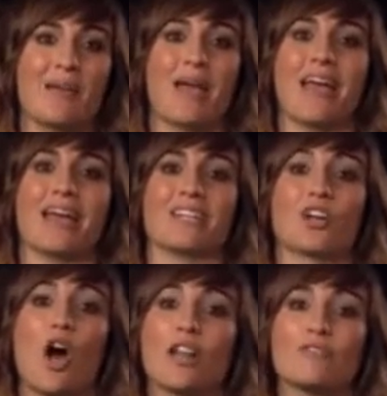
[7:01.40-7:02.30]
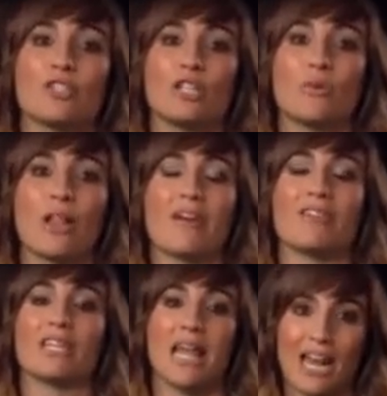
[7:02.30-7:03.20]
and Call of Duty will have a
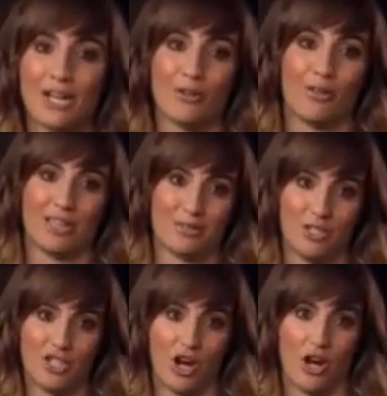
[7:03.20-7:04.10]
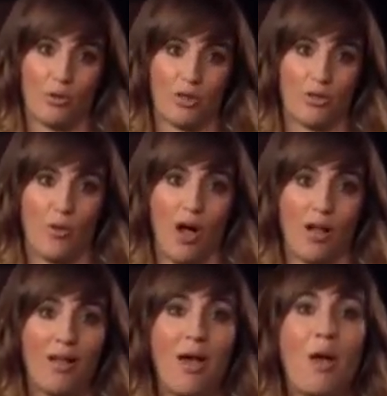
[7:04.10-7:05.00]
lot of new things to be sharing with you all.
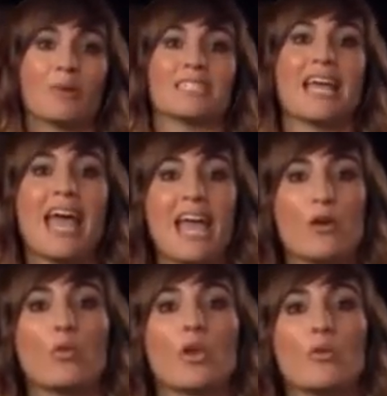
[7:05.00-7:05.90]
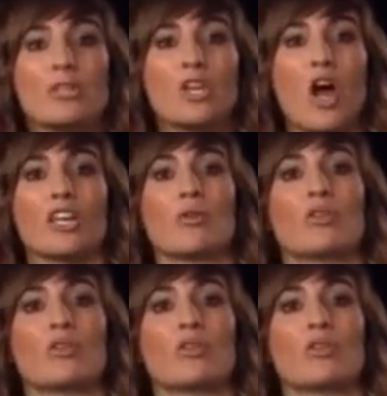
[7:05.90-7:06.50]
But today, we will be talking with